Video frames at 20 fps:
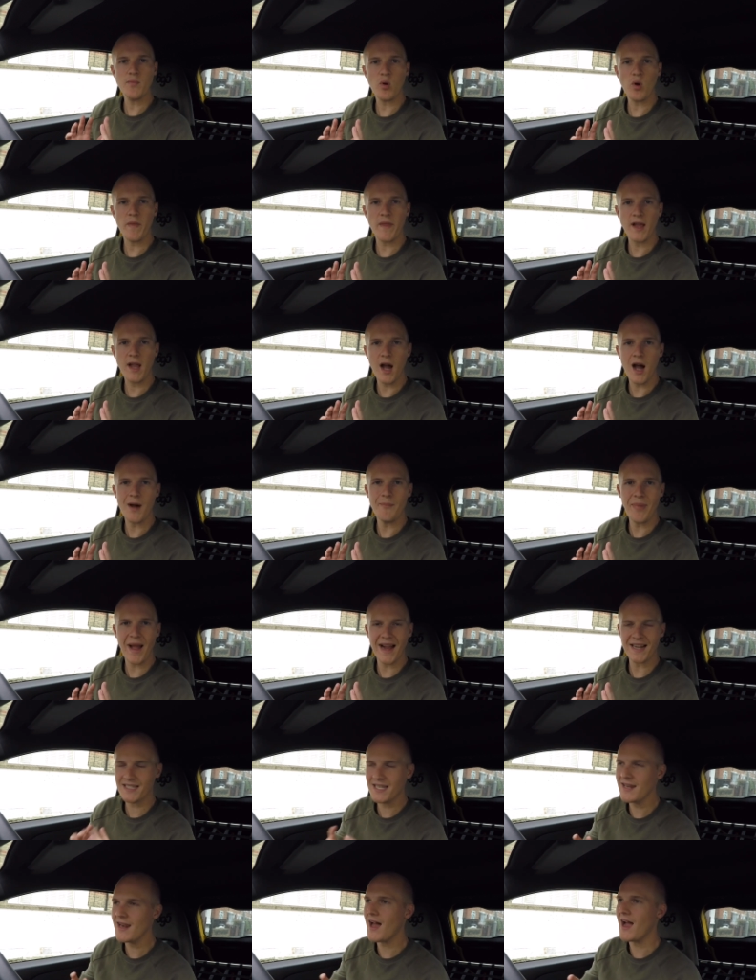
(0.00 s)
brought the car
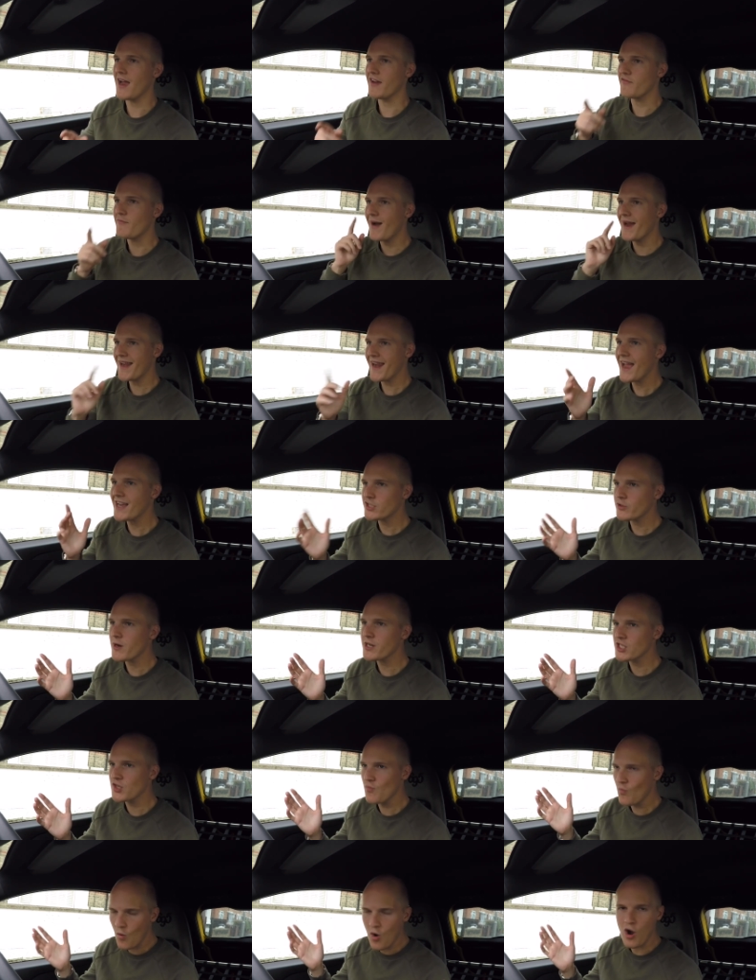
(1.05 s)
back to life, my next
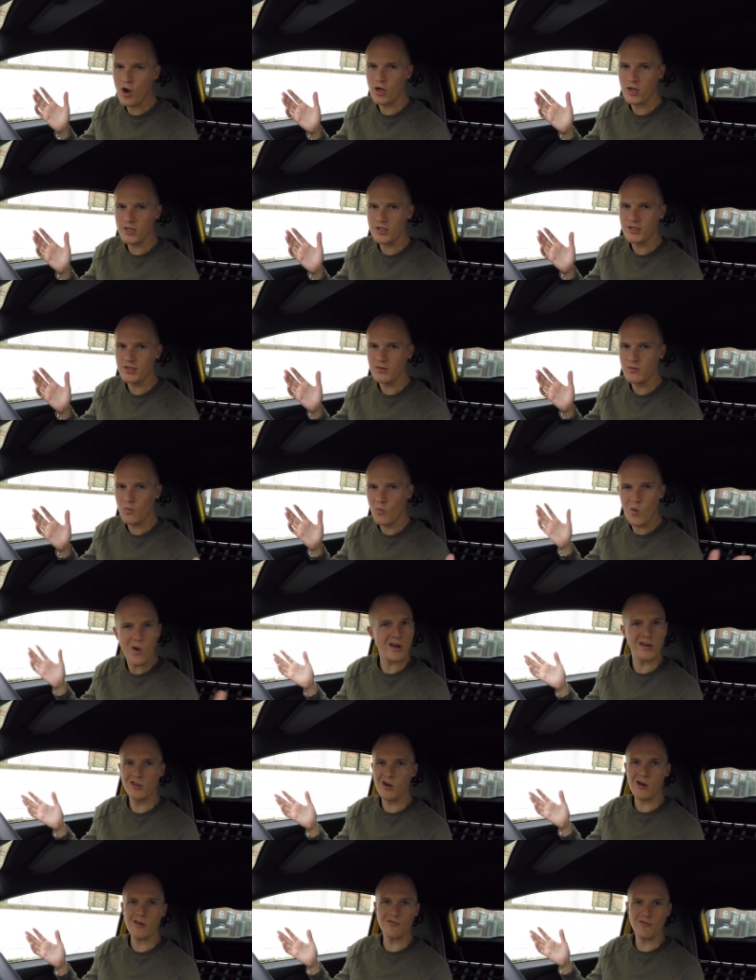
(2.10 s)
question was, what
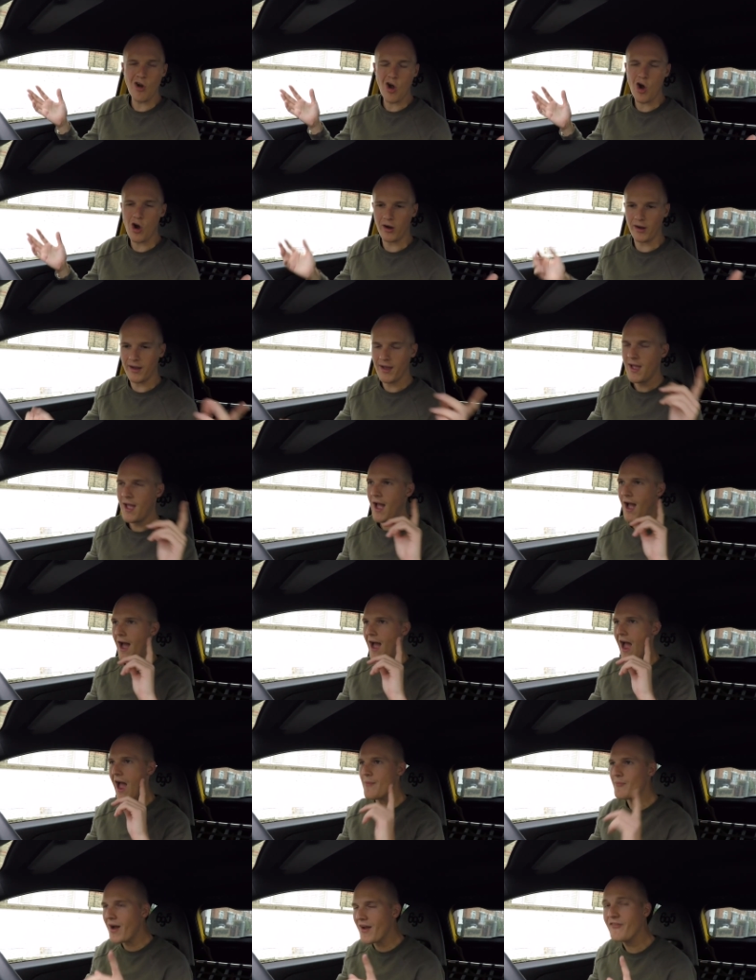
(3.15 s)
had gone wrong?
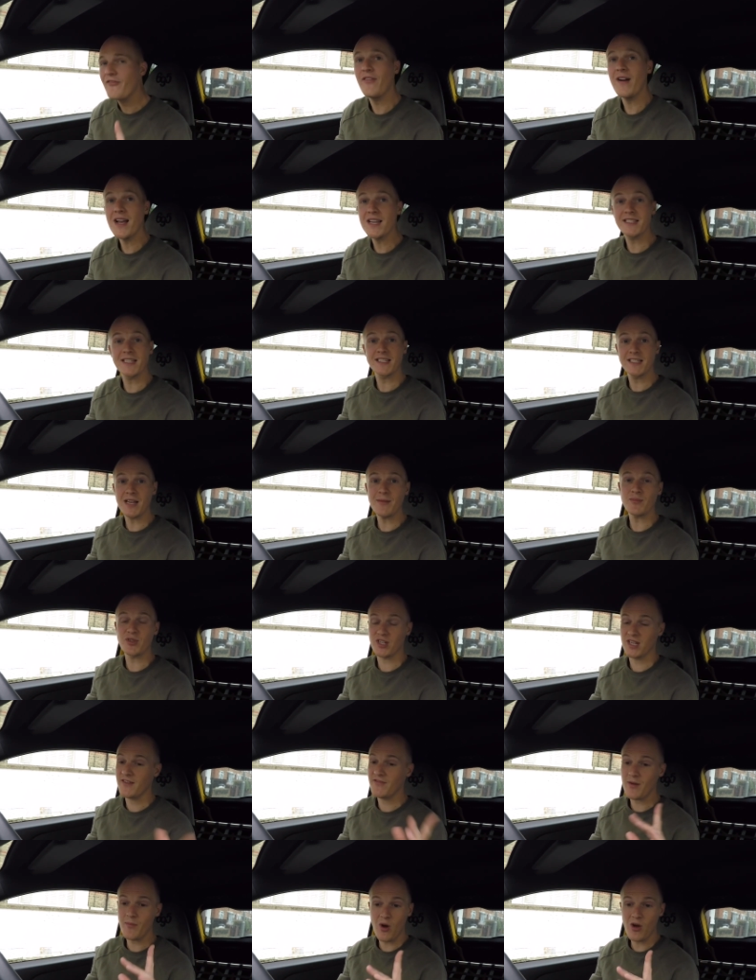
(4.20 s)
And my first
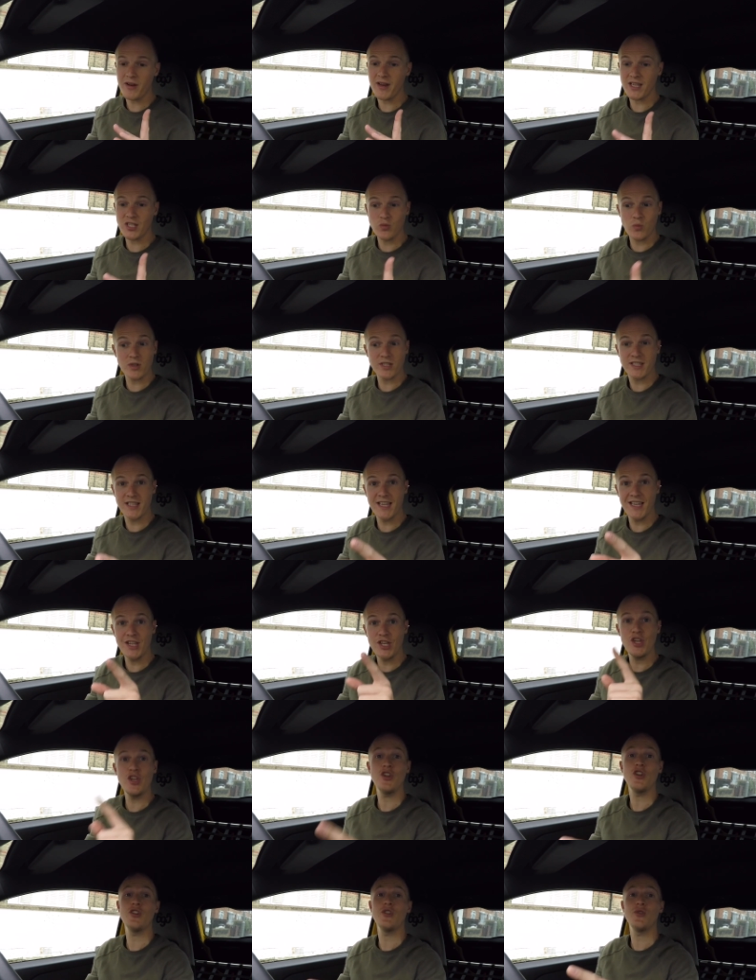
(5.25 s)
assumption, if I'm honest, was the
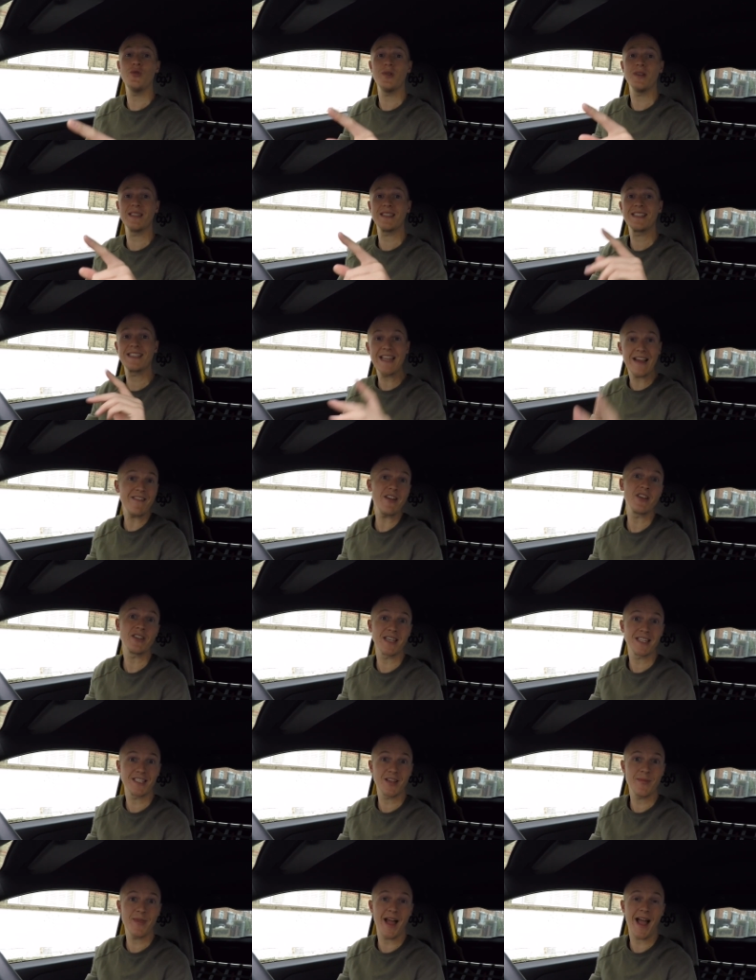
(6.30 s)
new stereo
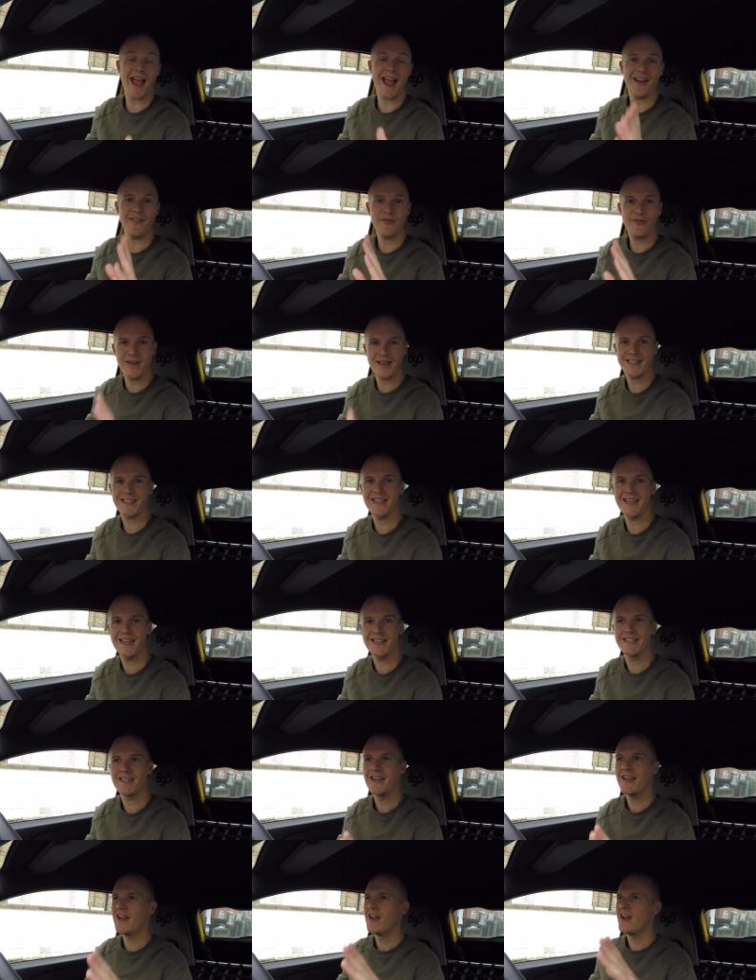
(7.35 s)
system that I had fitted